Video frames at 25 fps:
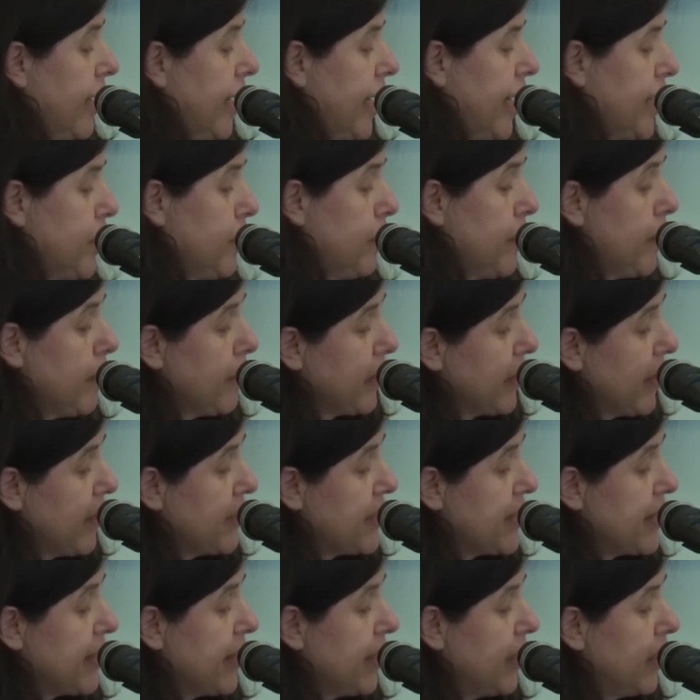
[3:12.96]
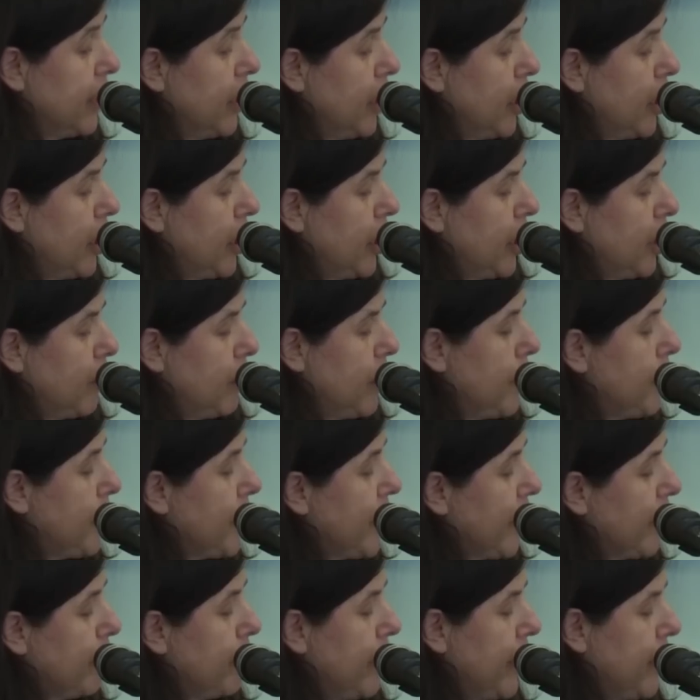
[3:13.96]
Other people have said,
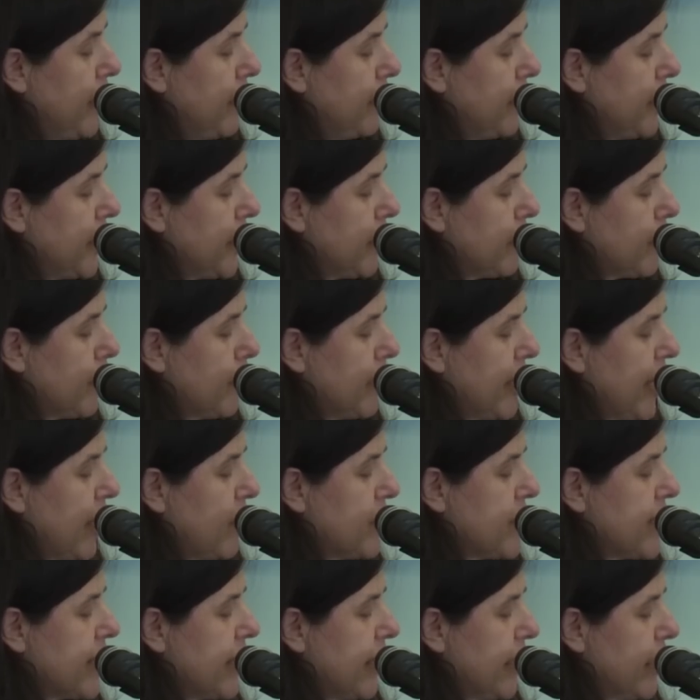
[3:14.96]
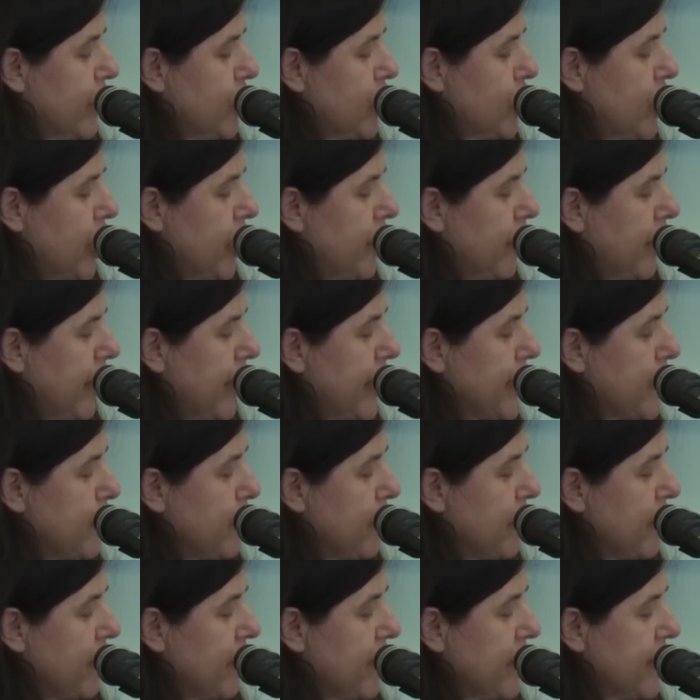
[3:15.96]
people have benefited from counselling, sharing
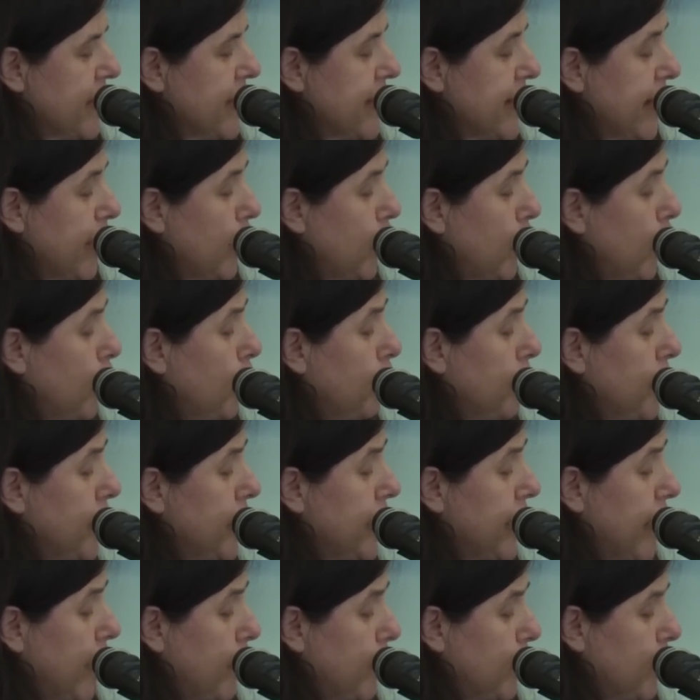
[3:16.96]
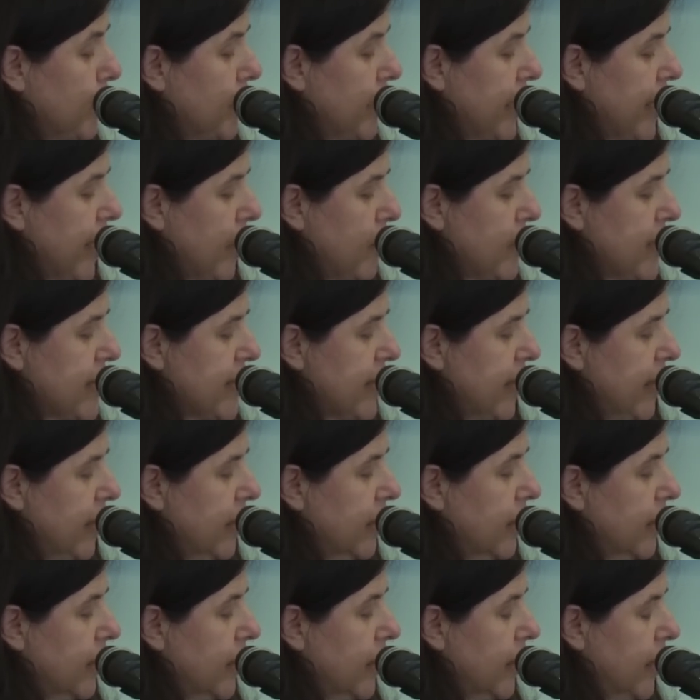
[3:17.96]
experiences and opening up to the counsellor.
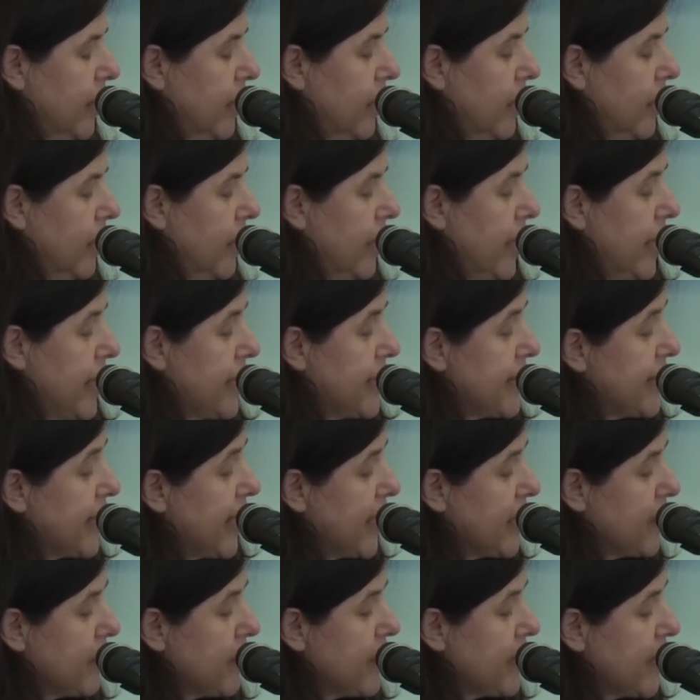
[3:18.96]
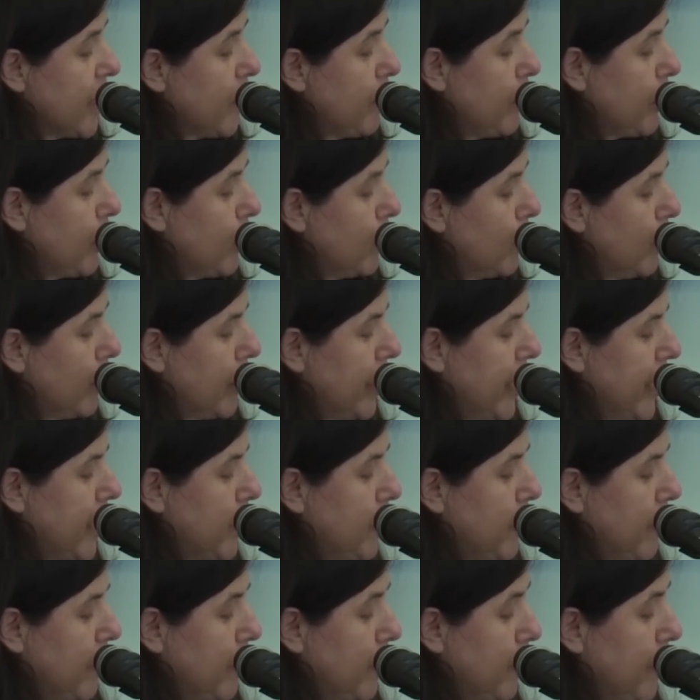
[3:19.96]
STARTS was able to
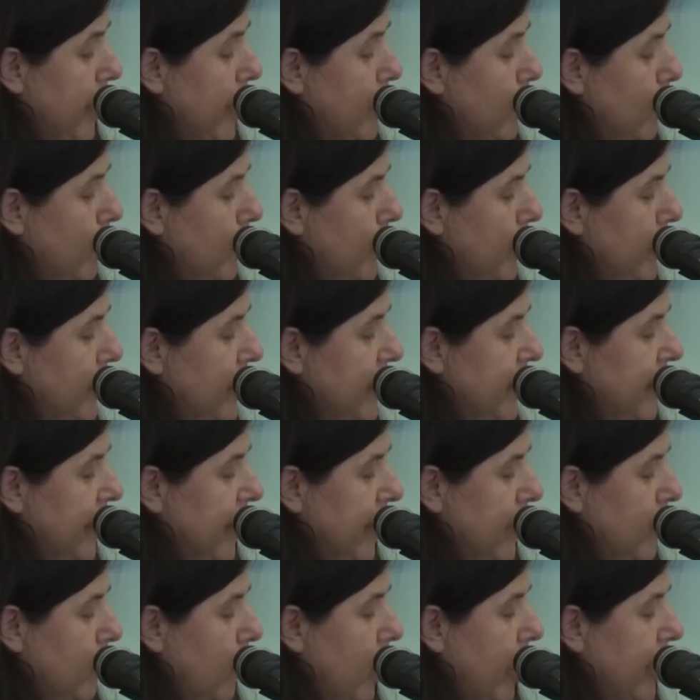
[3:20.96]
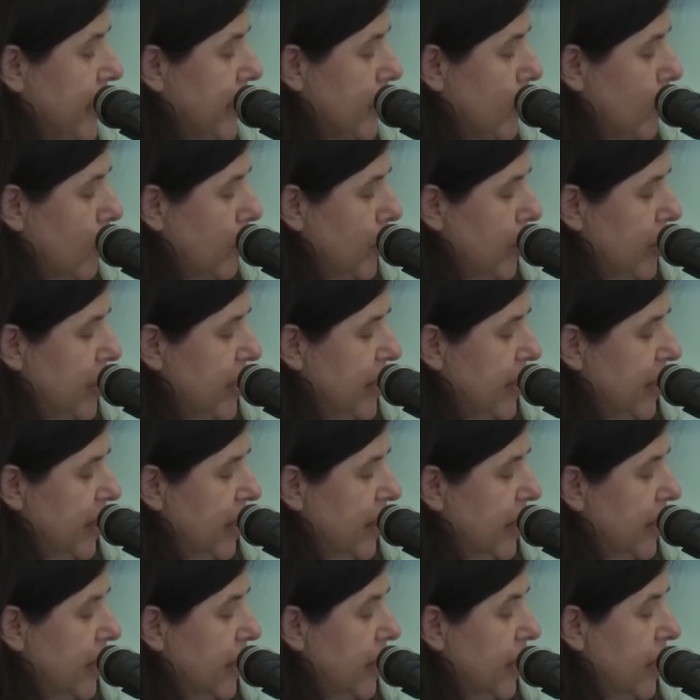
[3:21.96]
connect me with my community and wider community.
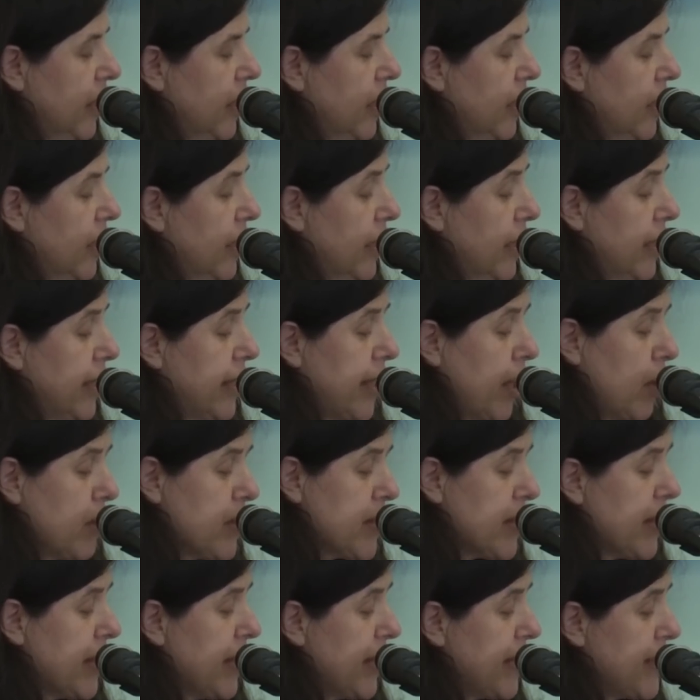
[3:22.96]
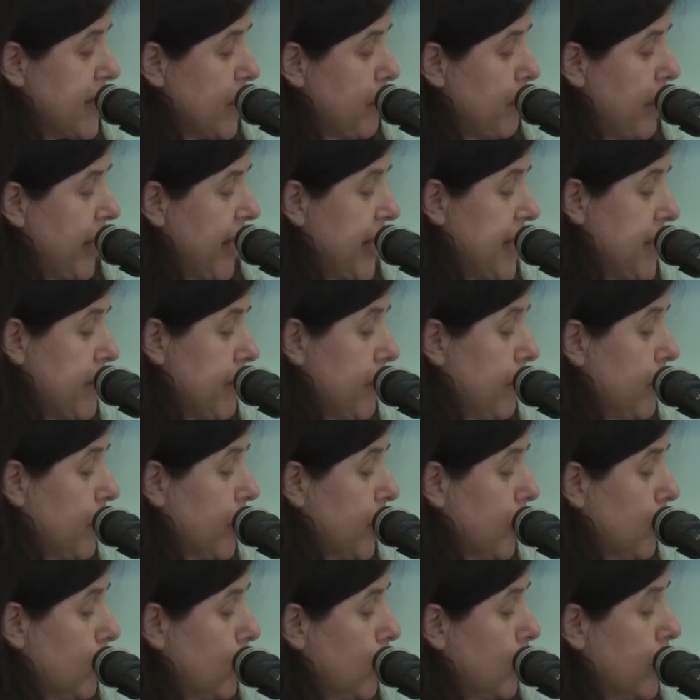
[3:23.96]
Counselling is a place where we
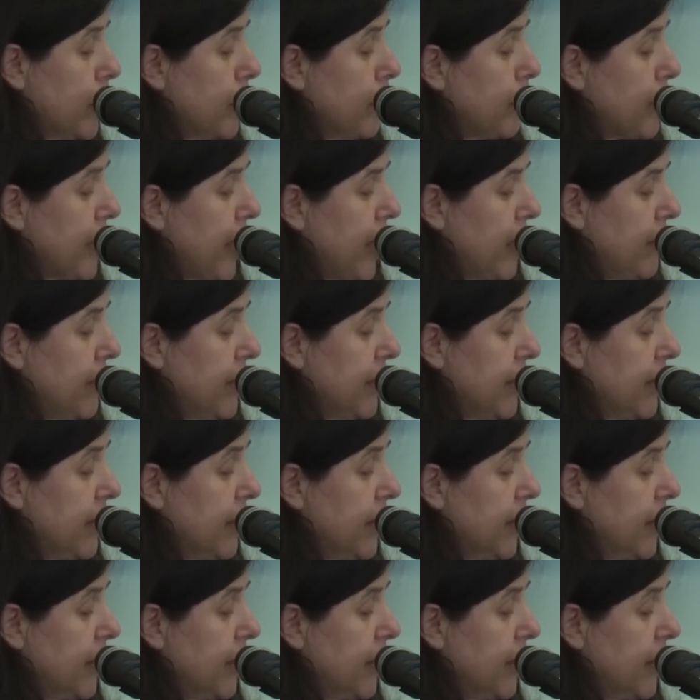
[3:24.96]
can talk in private.